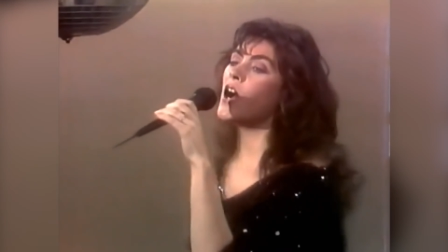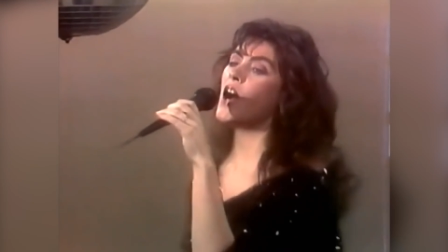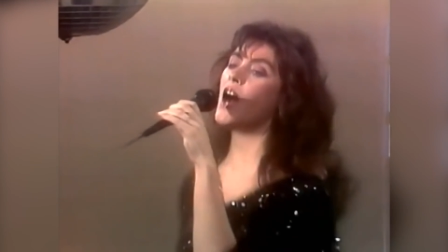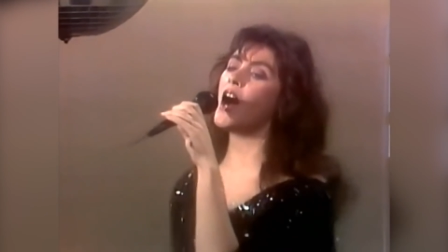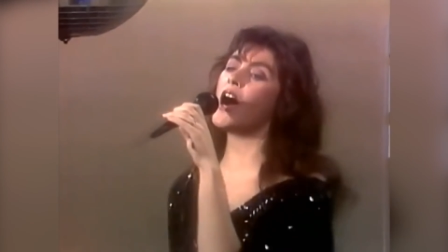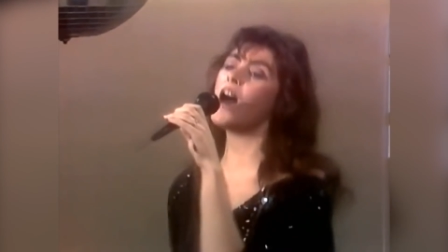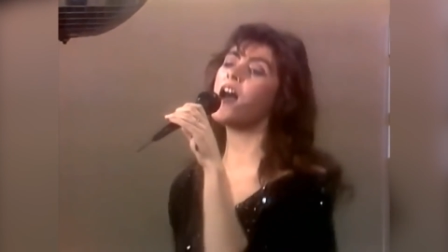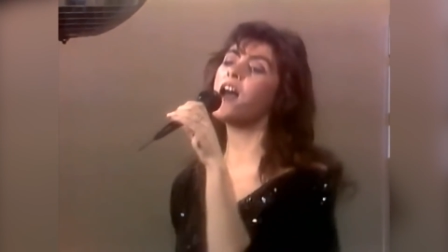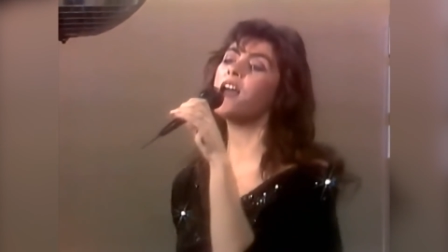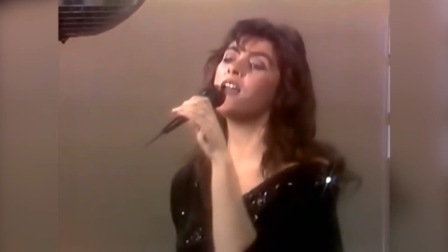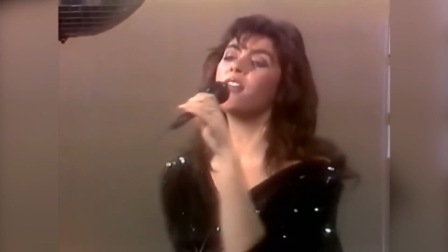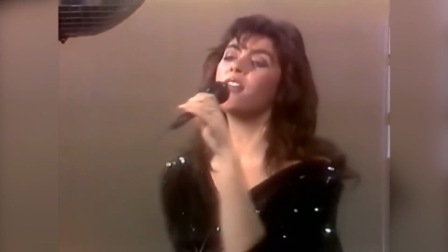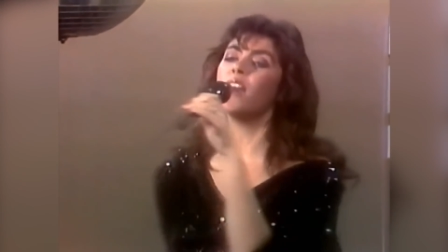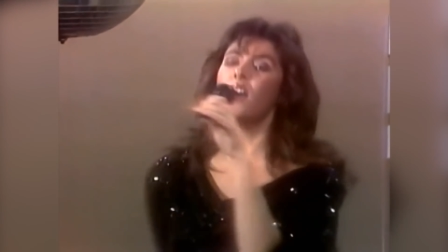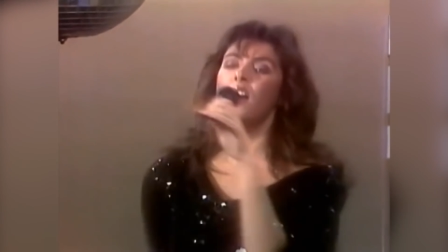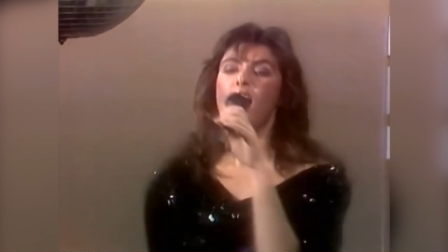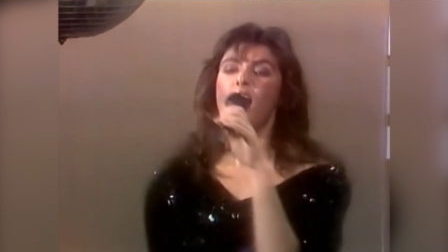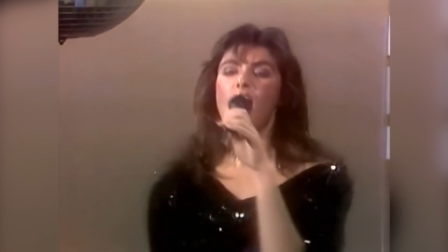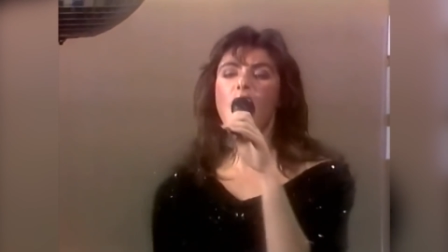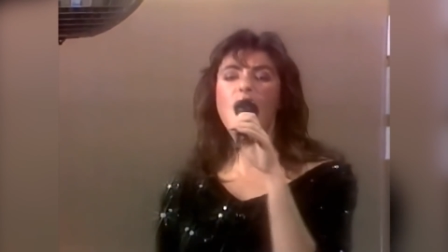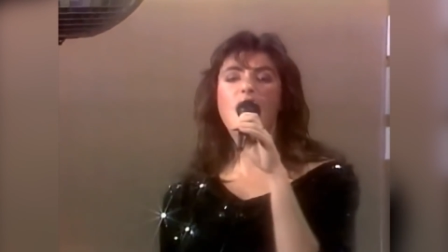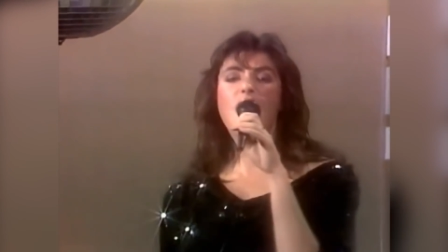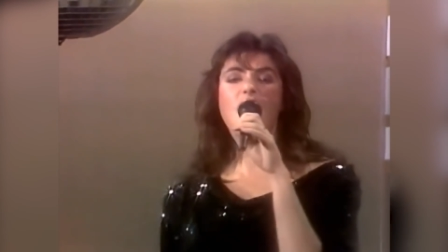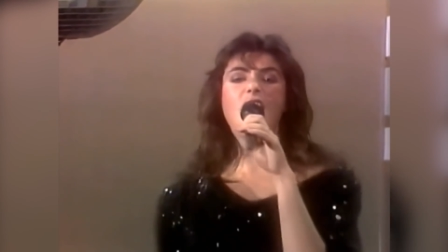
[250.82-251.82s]
more recent,
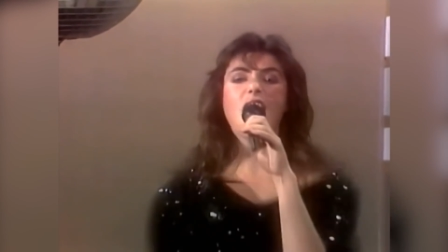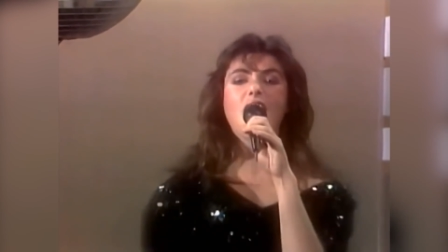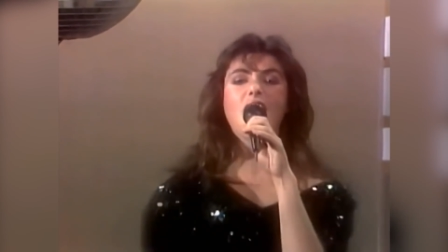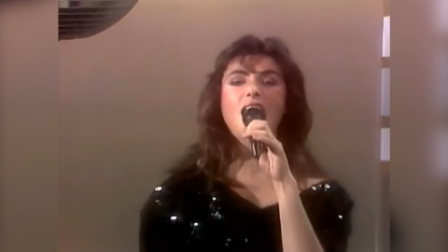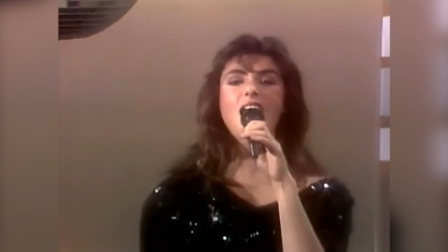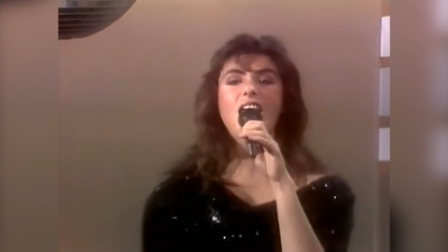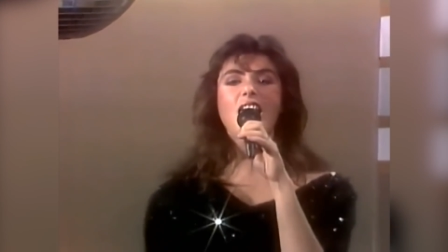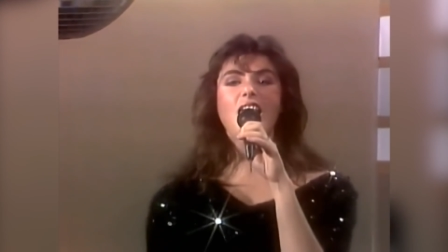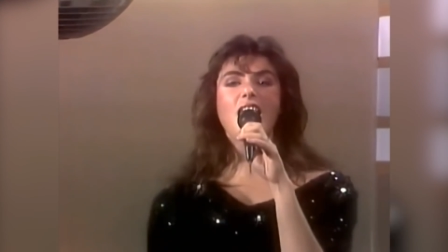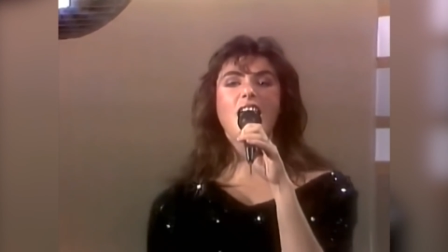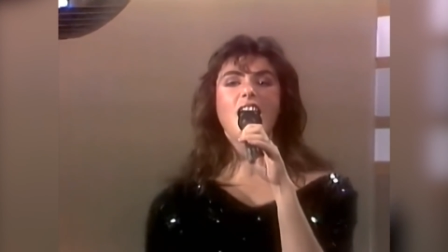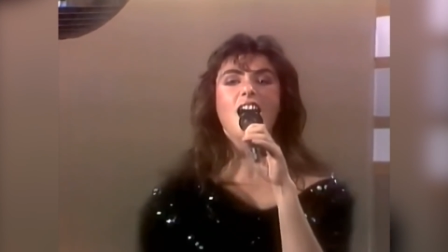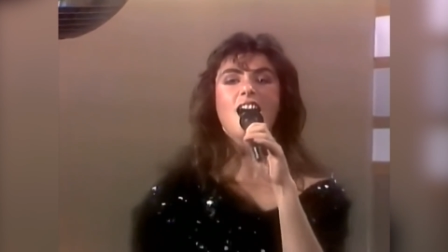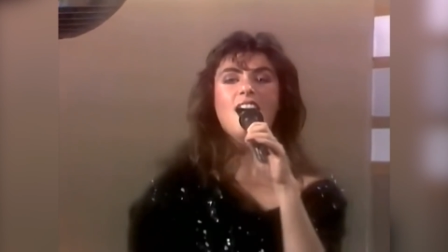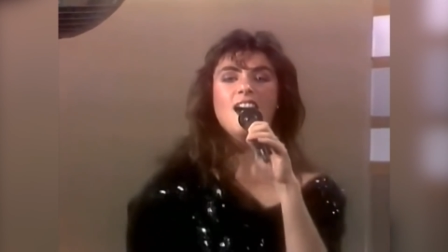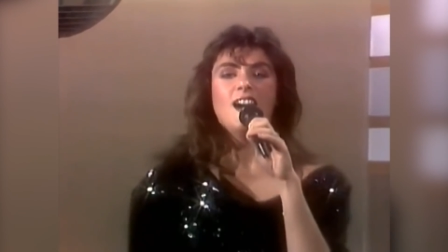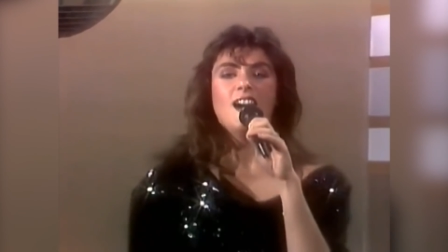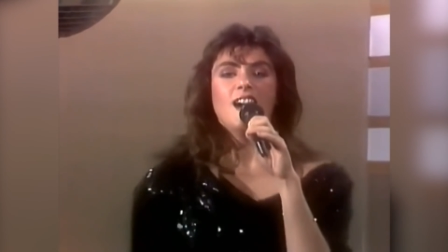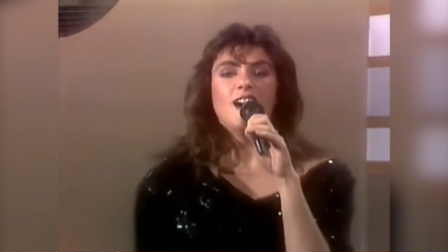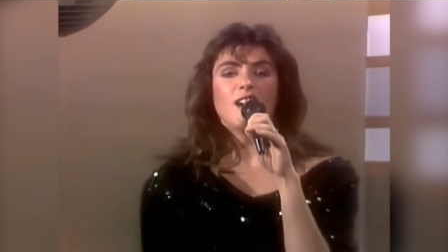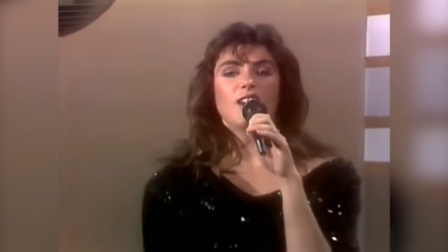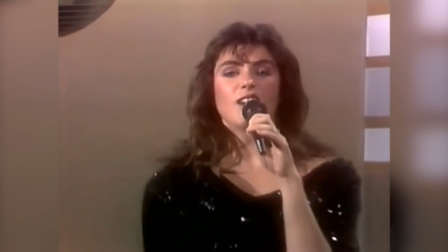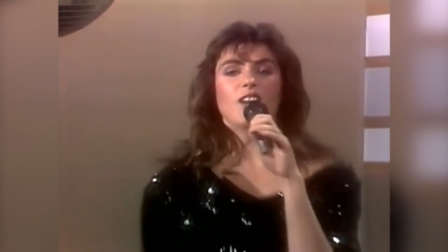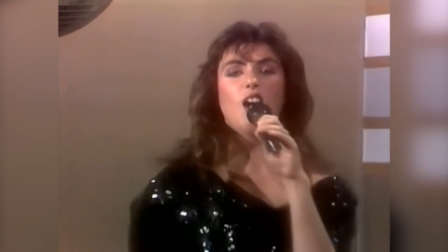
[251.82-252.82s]
but we're still pretty
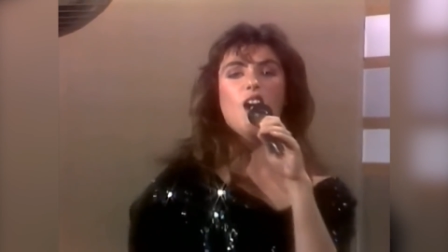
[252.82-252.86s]
far